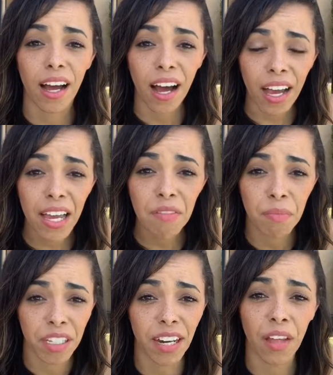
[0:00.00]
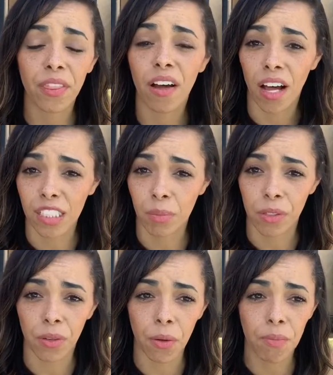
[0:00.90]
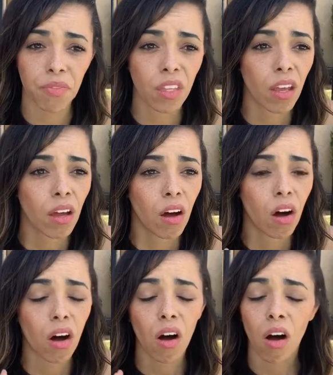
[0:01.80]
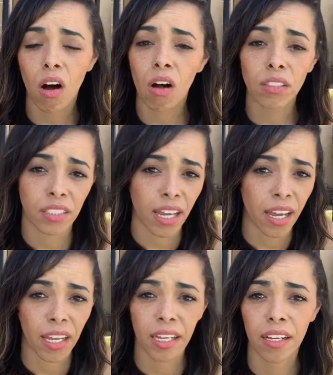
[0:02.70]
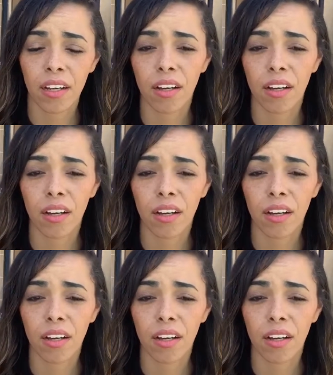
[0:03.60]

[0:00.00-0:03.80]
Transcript: I have been at the hospital all day,